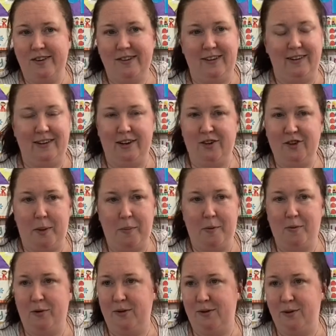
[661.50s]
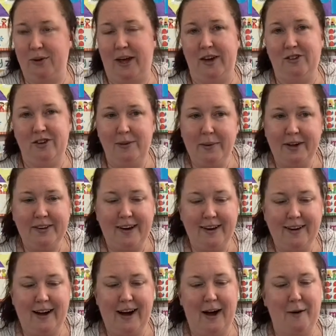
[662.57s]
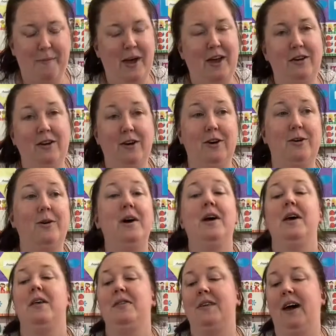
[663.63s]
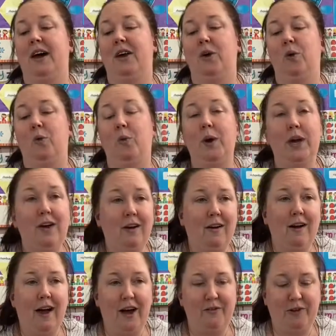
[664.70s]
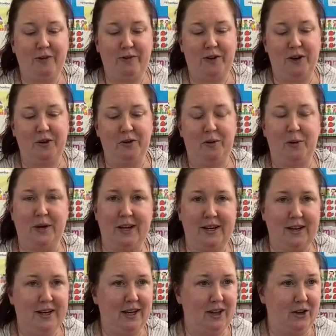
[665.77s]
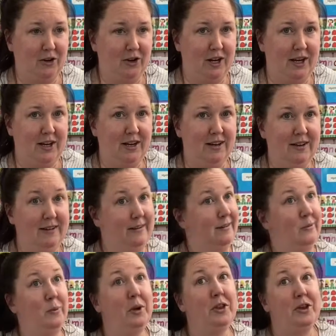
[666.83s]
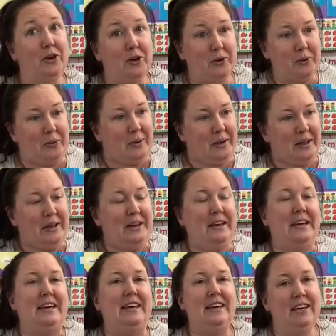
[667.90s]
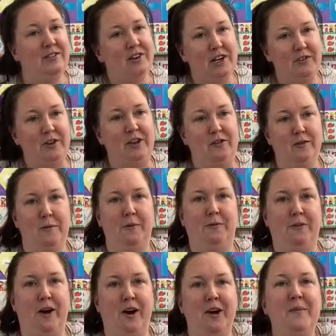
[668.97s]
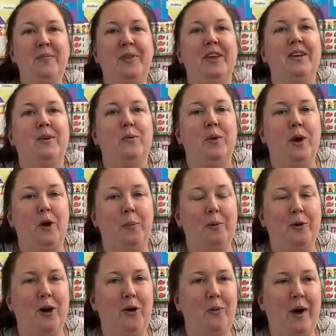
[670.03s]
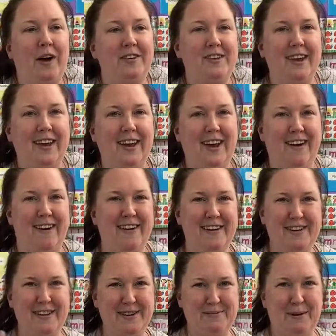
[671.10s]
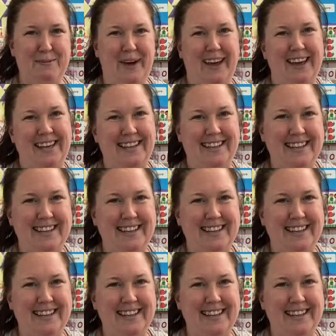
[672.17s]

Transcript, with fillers: the little shepherd preschool at gmail.com and know that we are having fun creating and learning with you even if it's from afar. We hope you're all well. Take care. Bye-bye.